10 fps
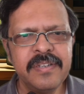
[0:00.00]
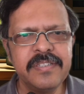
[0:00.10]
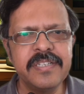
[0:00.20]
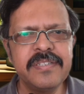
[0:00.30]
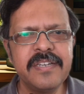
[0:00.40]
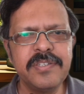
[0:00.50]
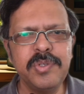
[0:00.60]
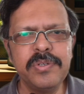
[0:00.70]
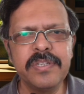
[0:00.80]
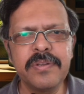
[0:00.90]
Just as
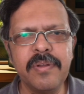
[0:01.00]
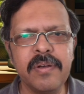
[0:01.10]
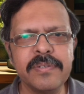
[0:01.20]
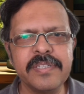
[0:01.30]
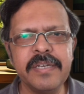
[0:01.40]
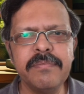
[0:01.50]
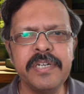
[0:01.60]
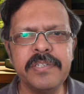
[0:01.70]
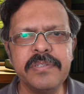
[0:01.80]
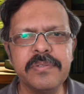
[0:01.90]
Newton's laws gave
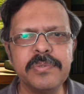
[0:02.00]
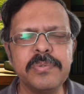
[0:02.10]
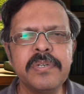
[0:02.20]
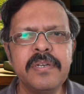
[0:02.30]
way to